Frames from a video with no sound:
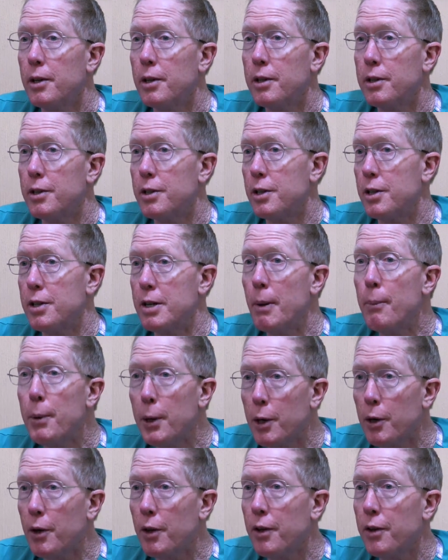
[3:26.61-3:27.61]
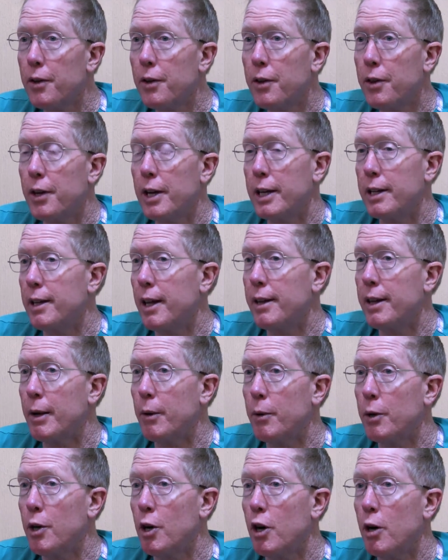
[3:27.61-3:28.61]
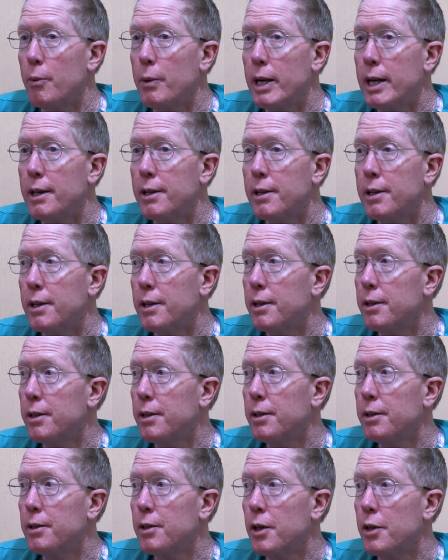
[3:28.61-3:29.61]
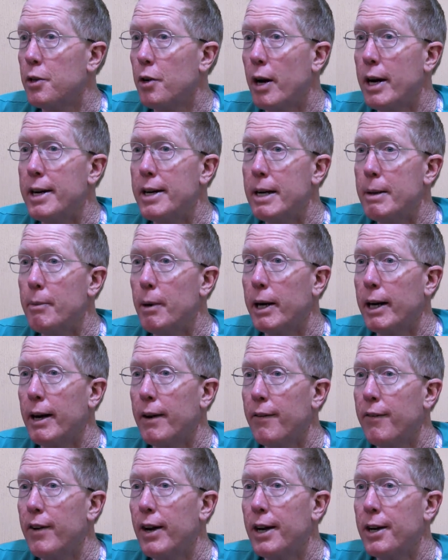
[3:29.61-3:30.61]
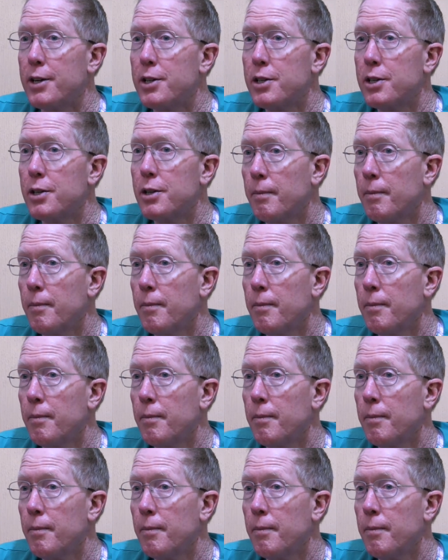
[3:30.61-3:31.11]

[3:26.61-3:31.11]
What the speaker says: it's a typical thing that they would call me in to try and debug and fix.